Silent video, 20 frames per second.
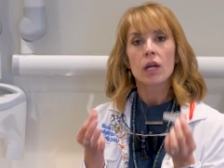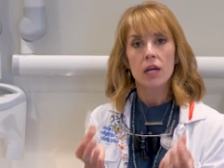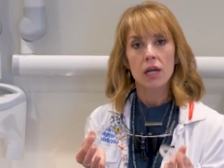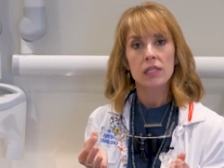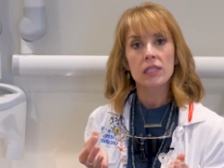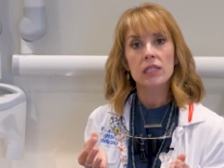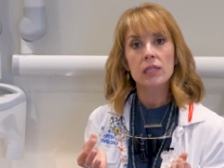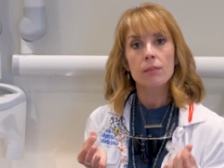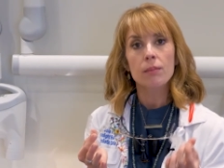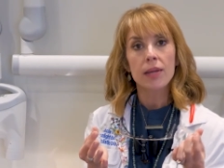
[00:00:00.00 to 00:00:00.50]

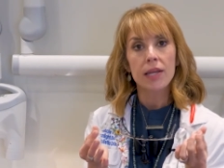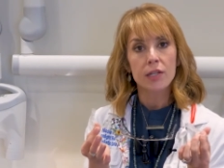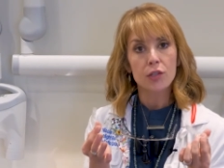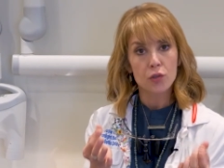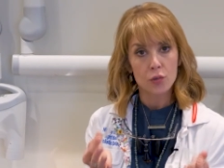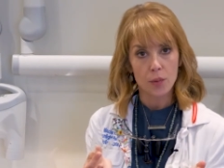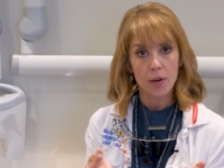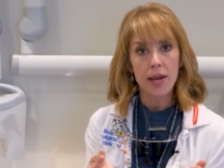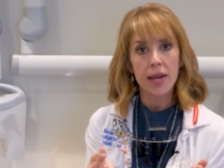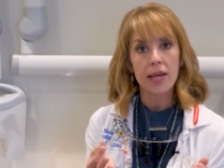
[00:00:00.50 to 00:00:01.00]
custom-made
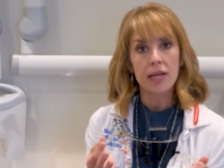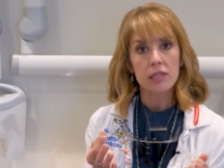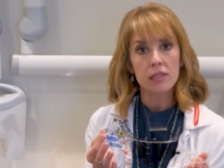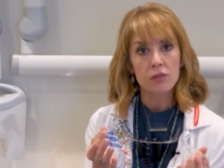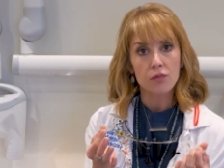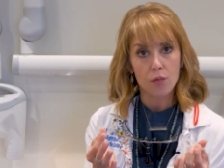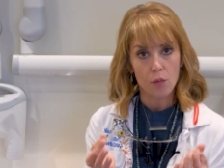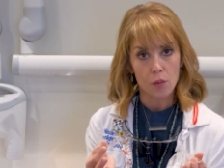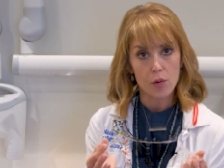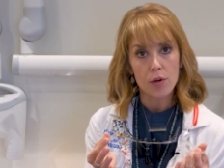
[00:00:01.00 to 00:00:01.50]

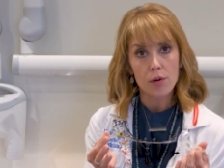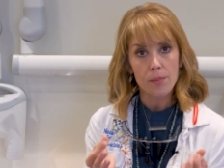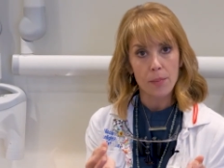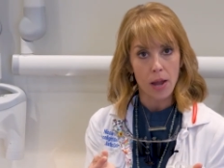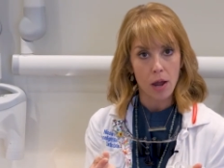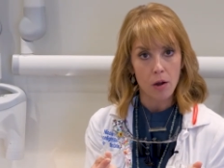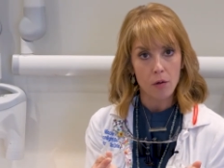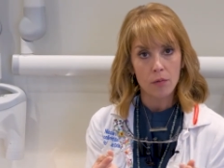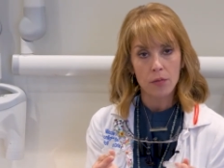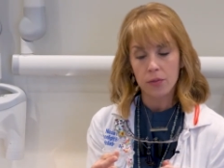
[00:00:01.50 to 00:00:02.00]
trays for your
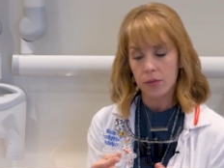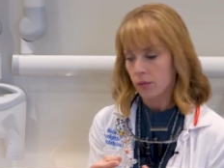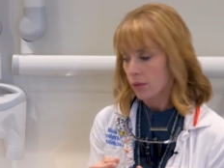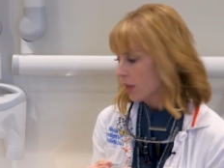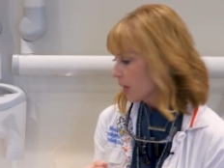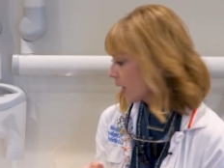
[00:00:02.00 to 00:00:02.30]
mouth.